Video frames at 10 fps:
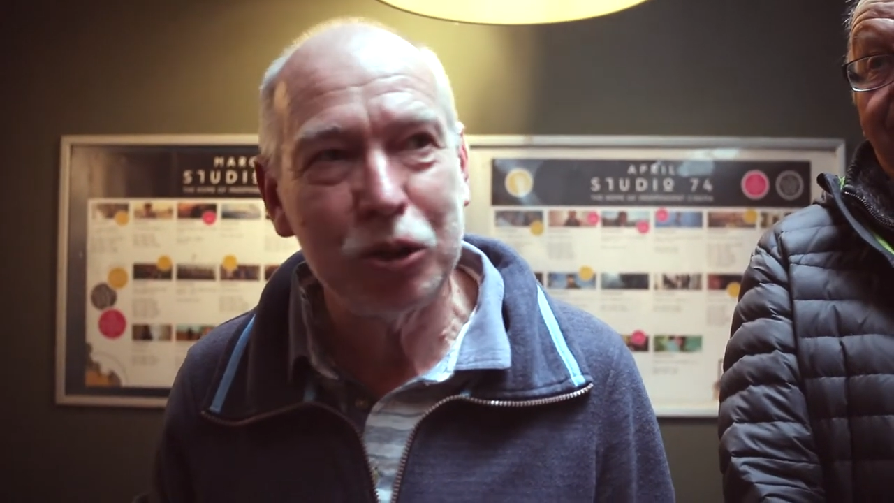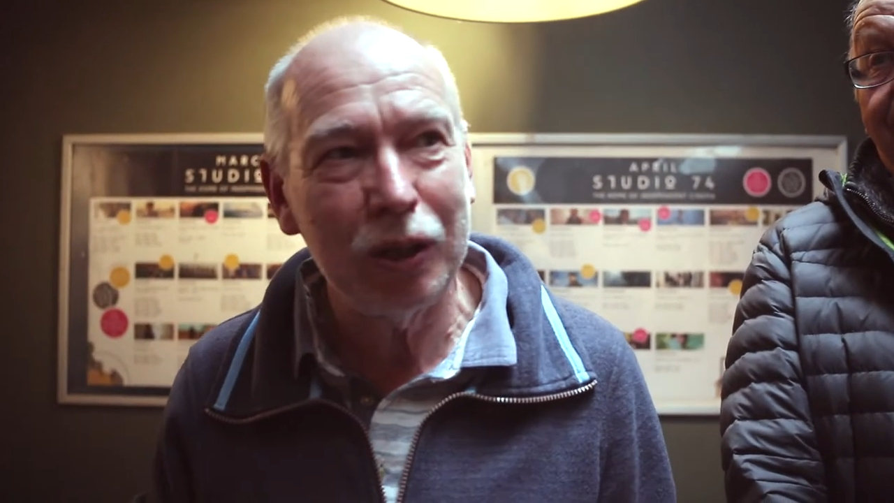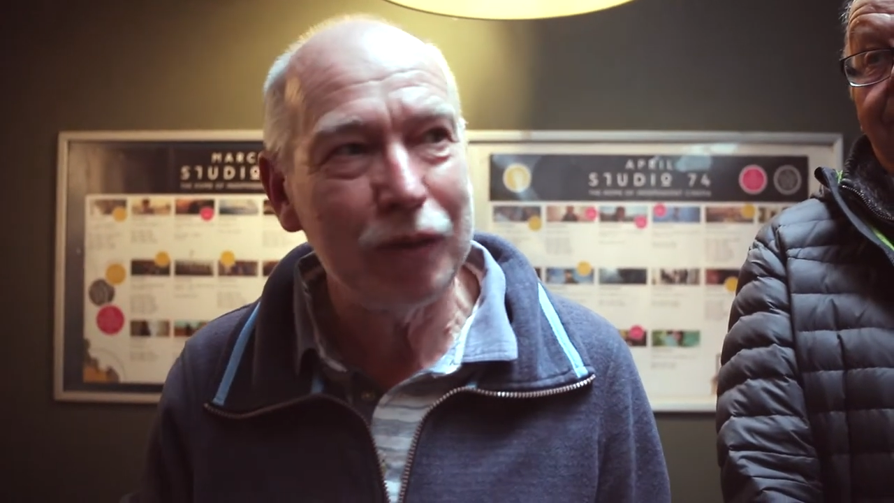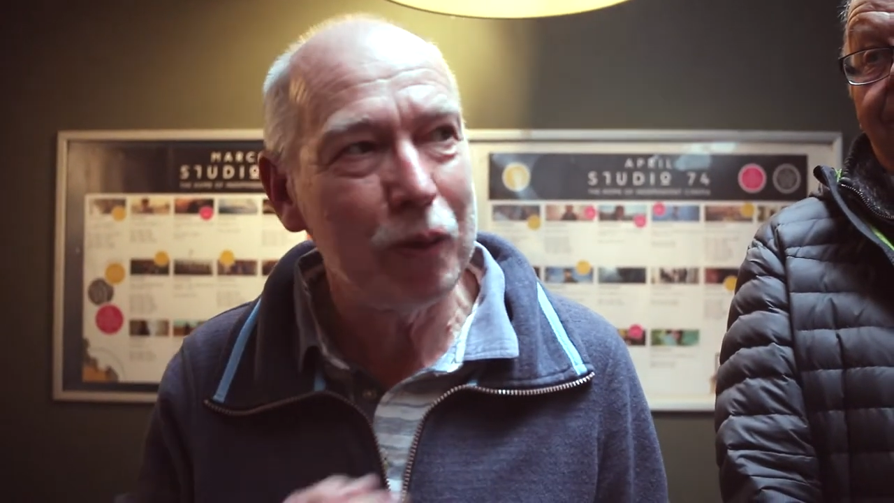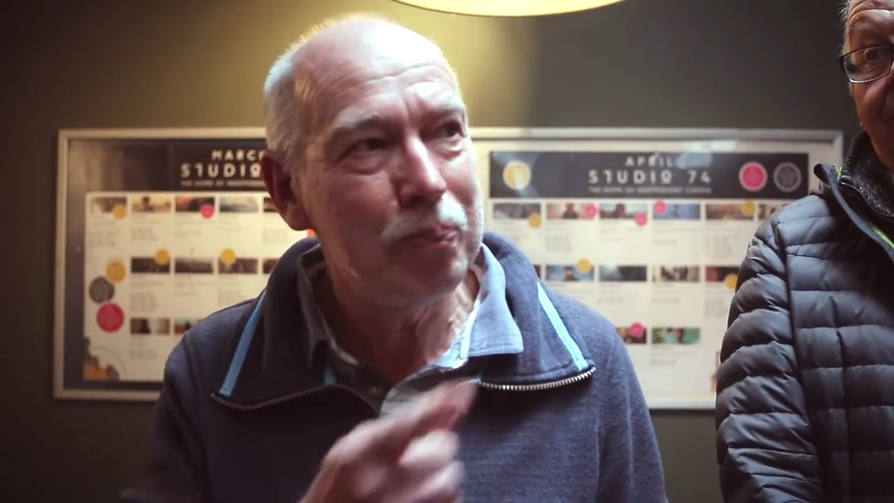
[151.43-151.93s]
you'll
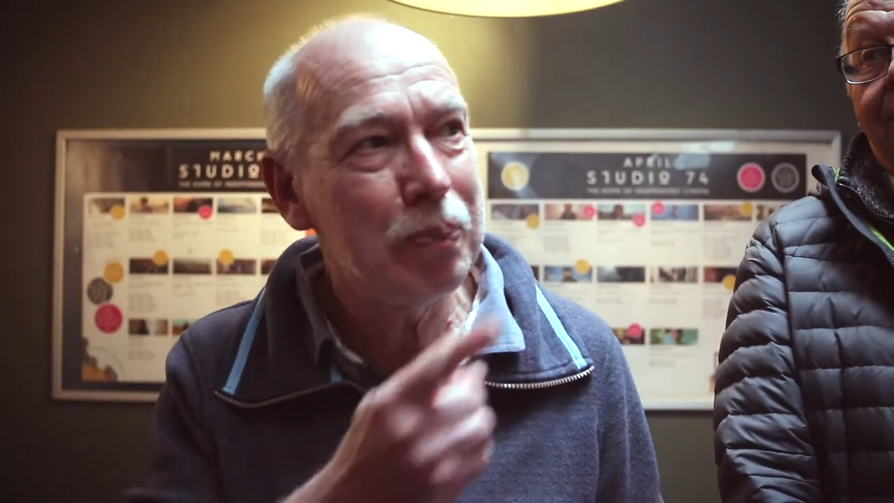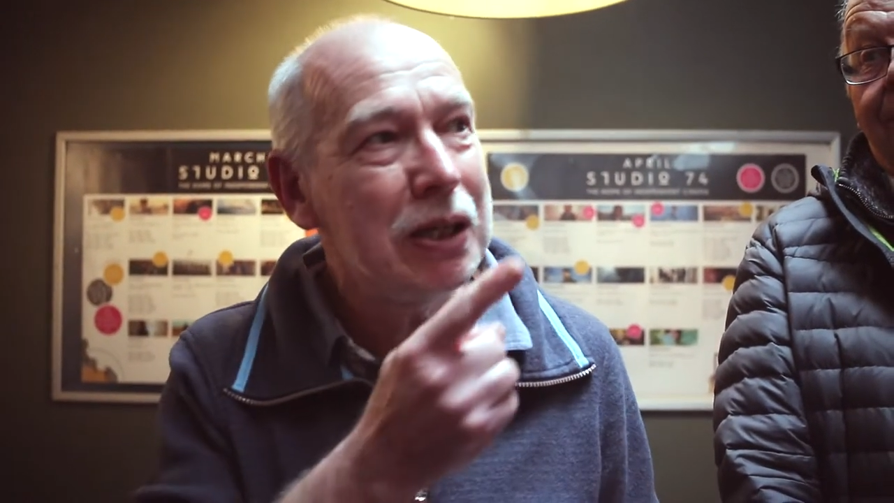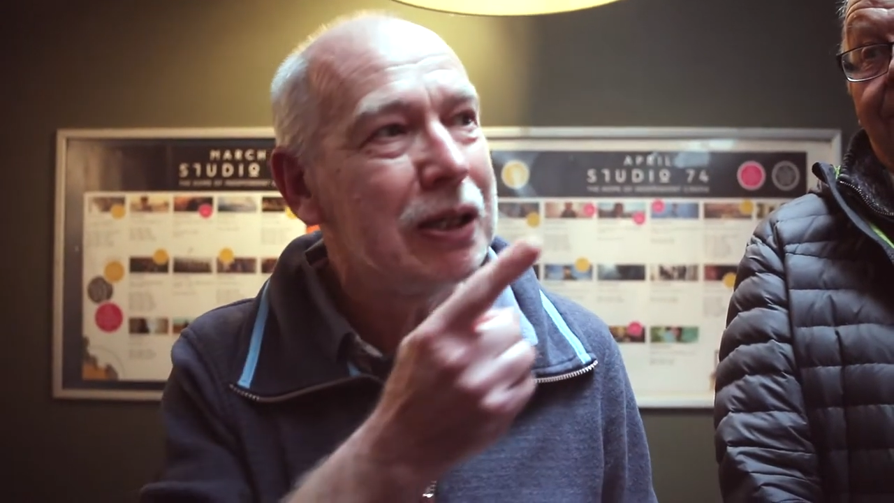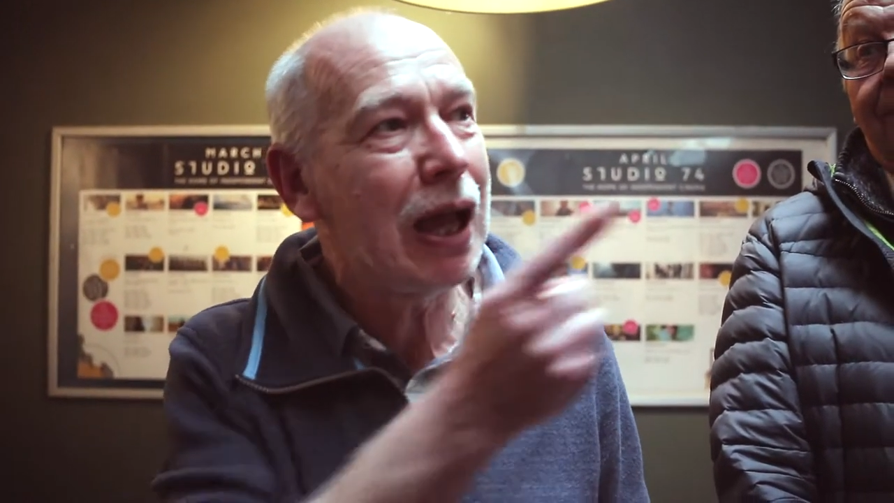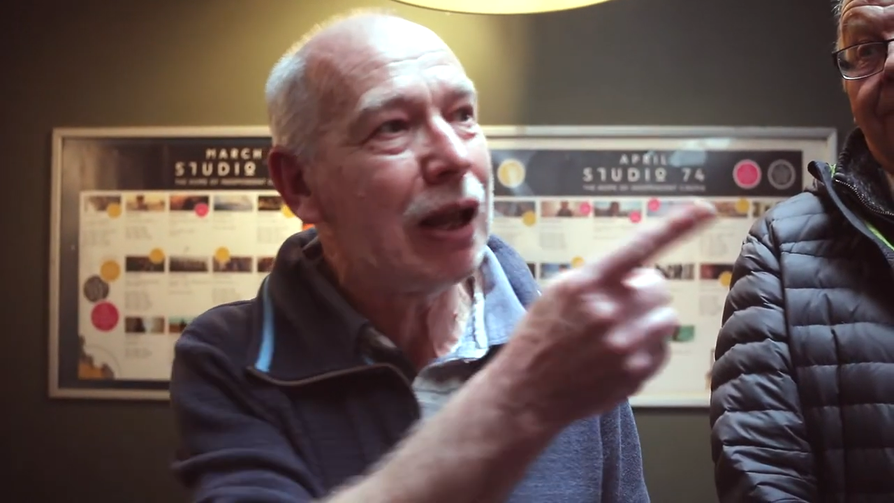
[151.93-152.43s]
have a
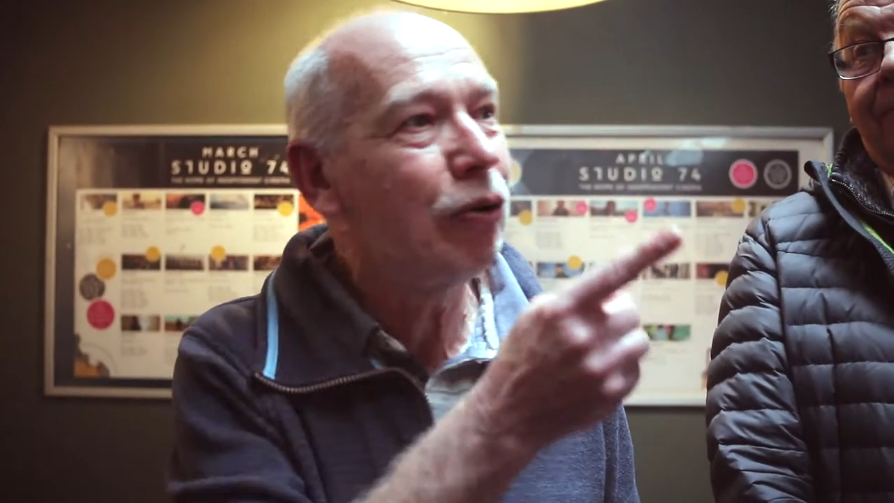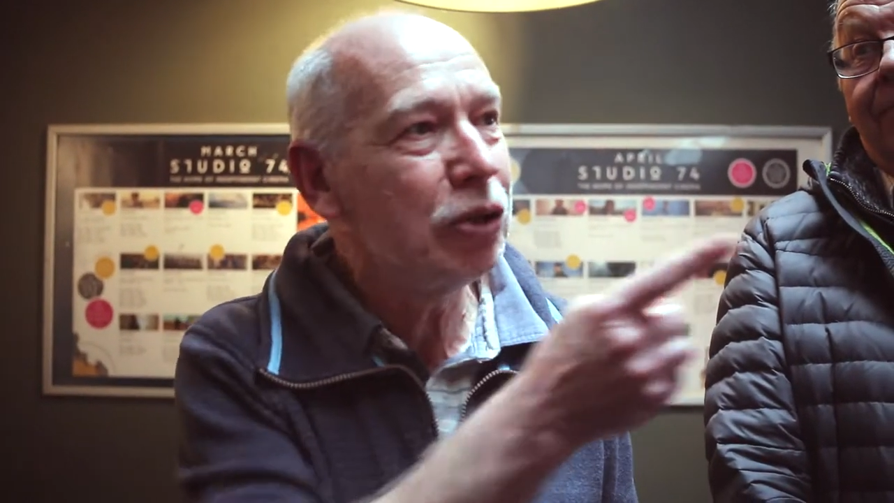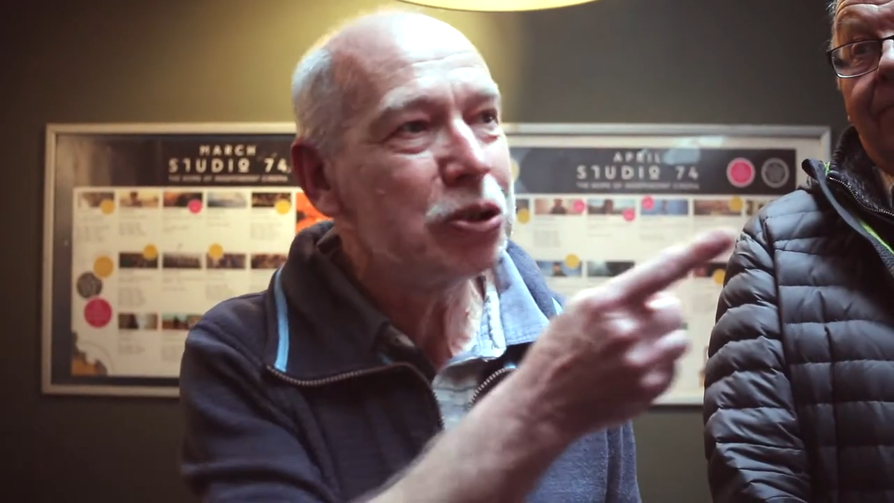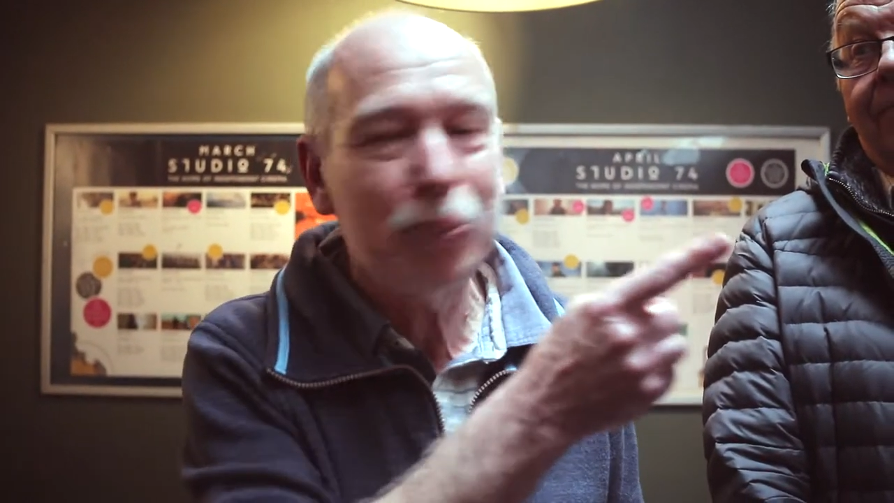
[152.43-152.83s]
big gallery space.